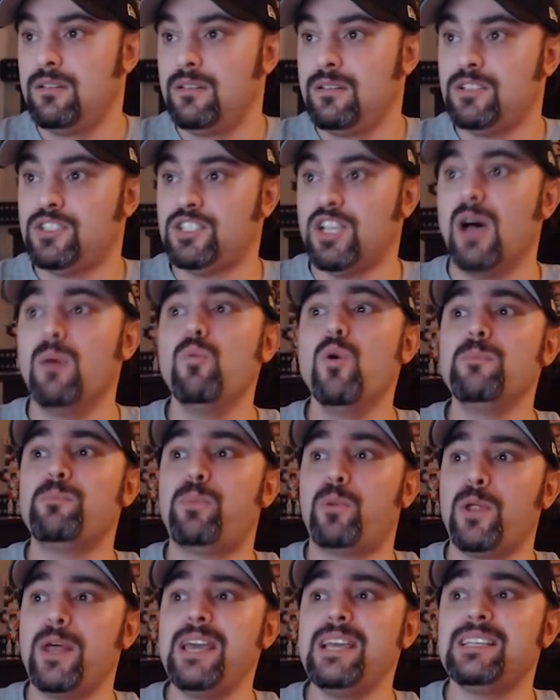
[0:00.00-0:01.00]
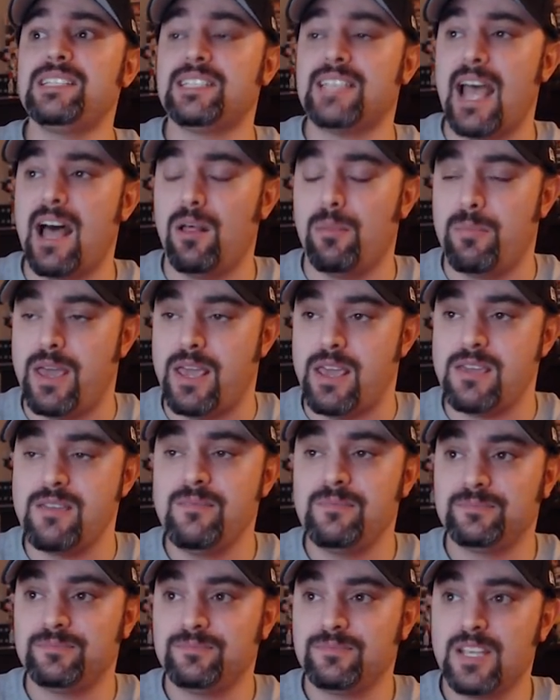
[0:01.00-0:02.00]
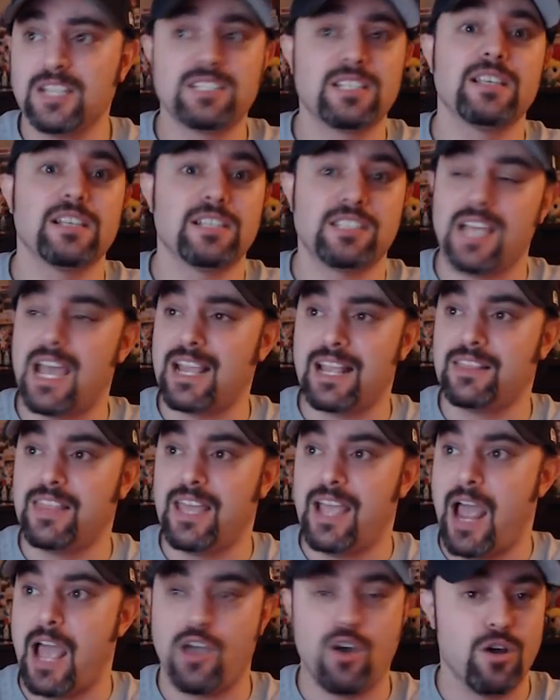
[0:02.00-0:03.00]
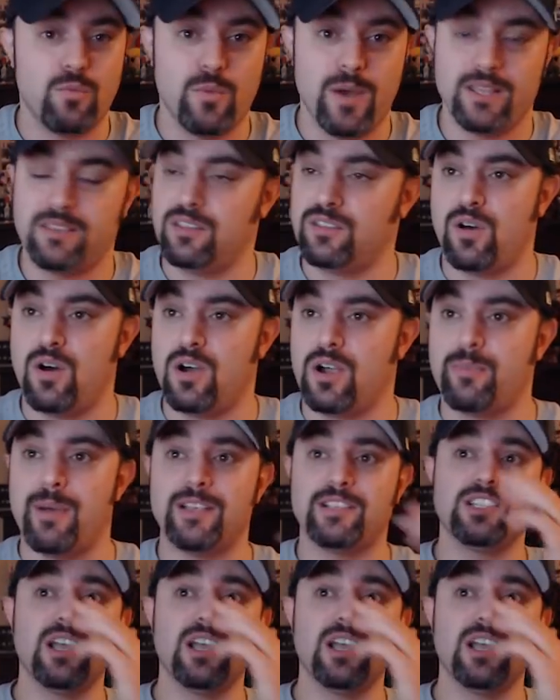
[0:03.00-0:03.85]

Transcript: Someone please tell me, this is the second thing I couldn't wait to talk about.